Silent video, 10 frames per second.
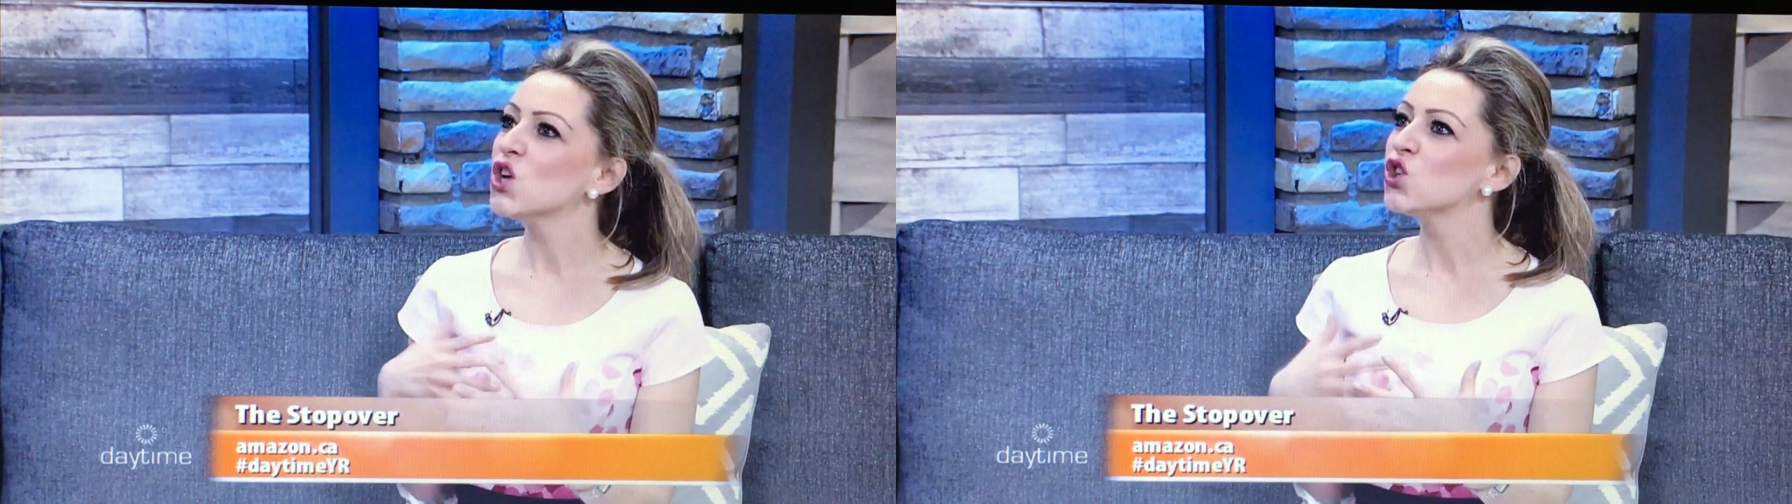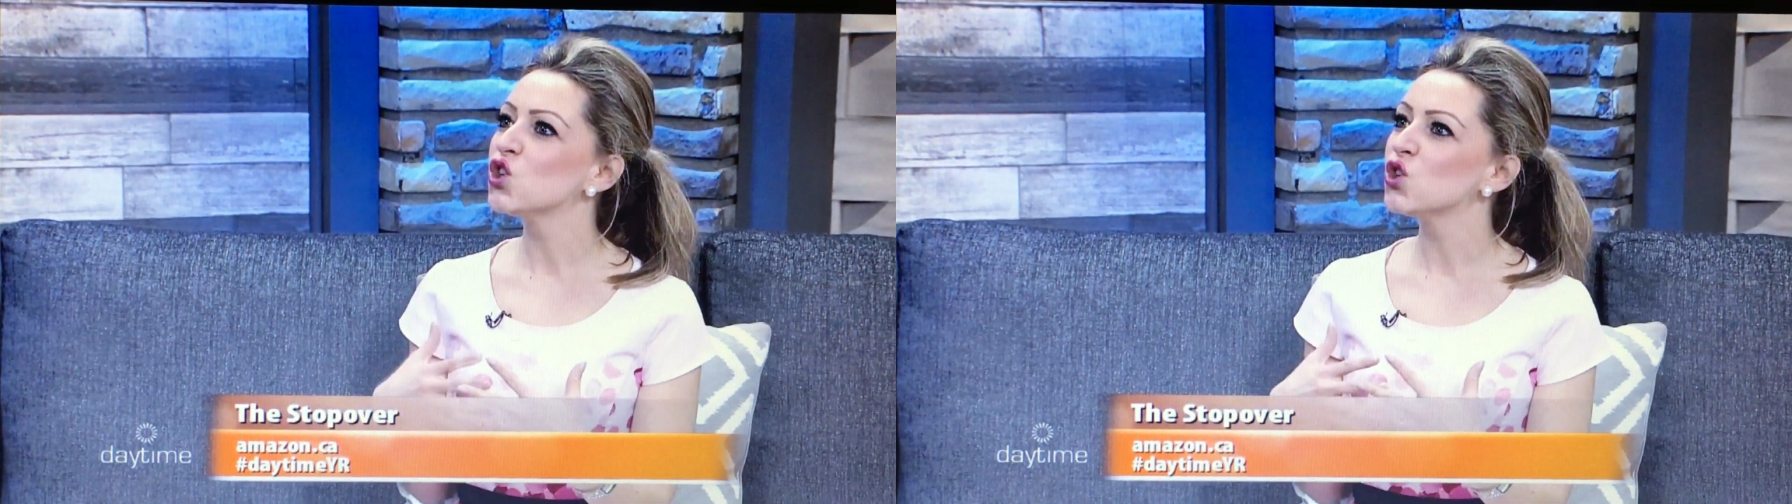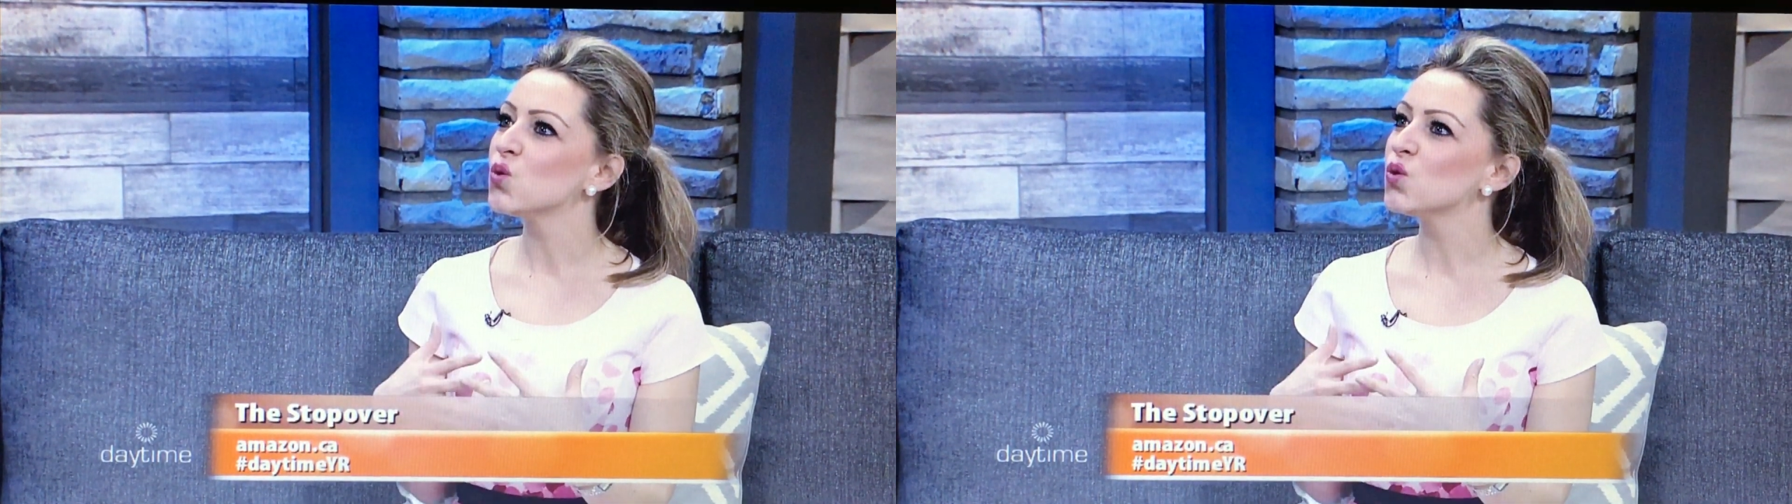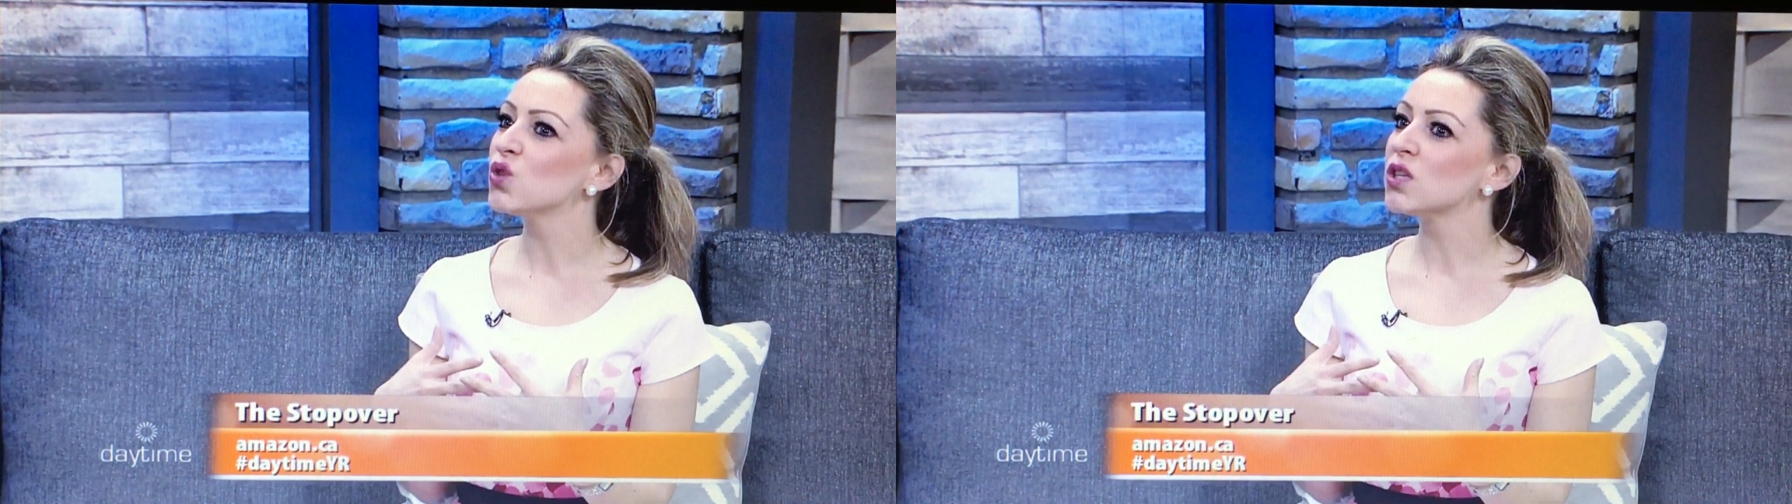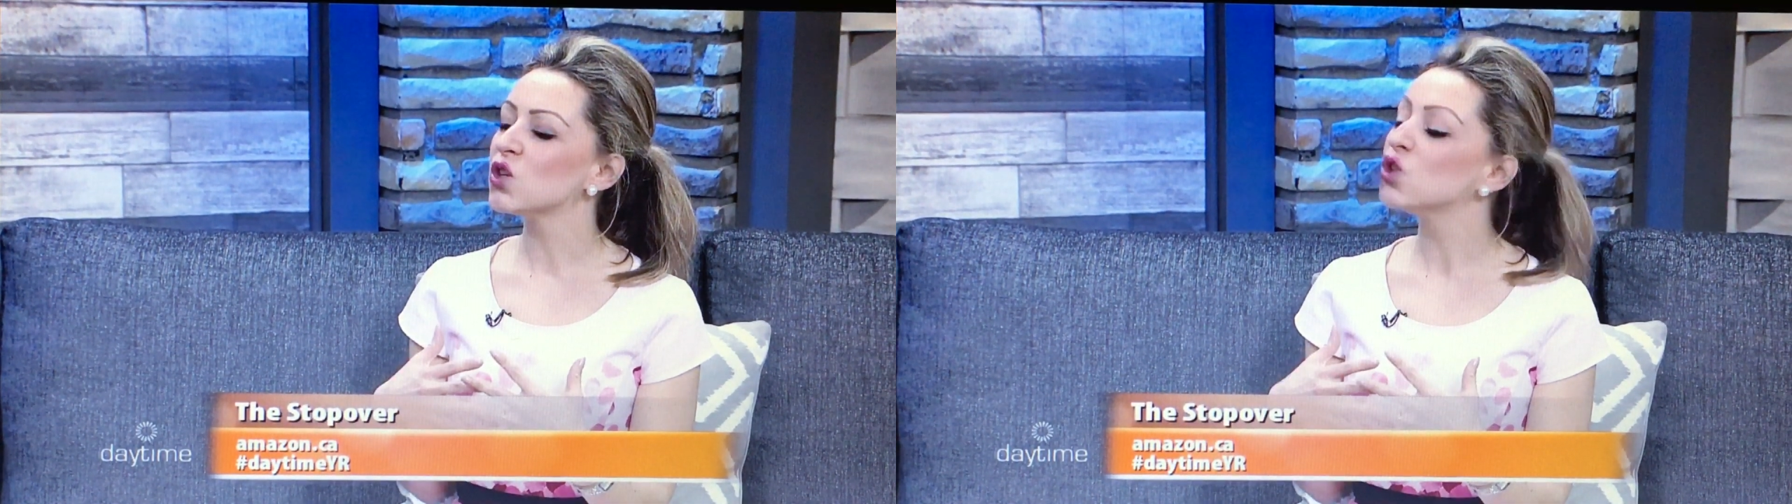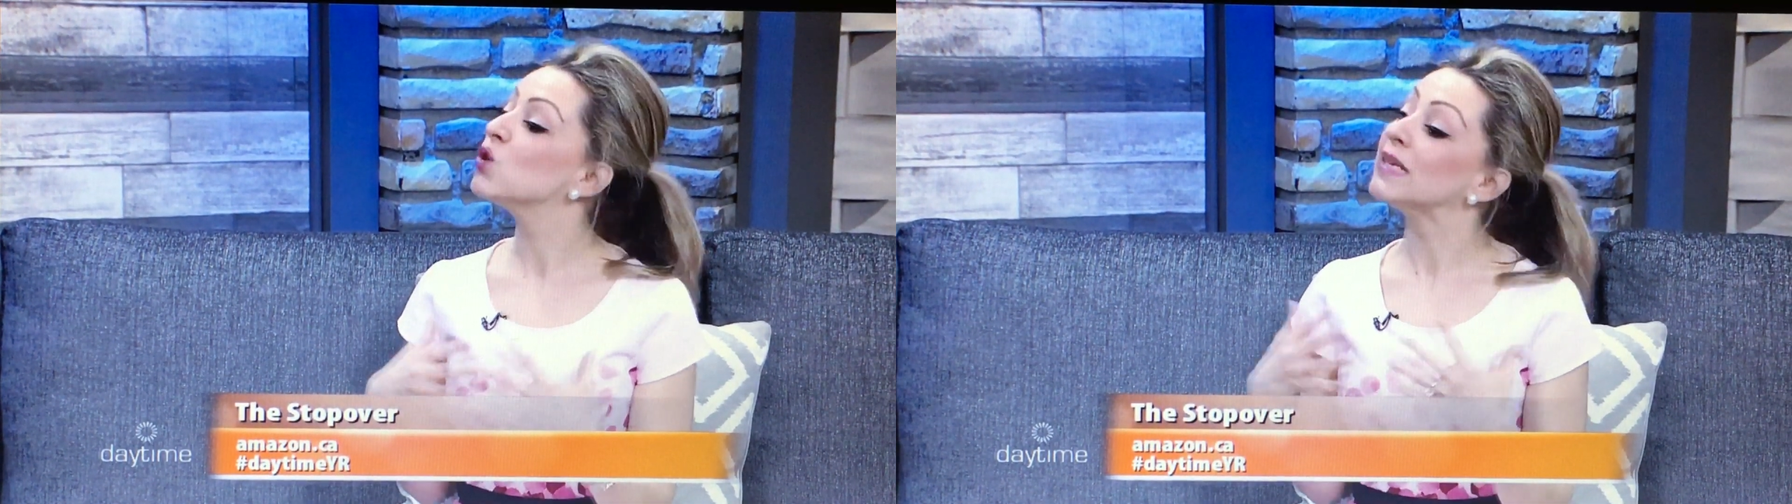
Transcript: choose to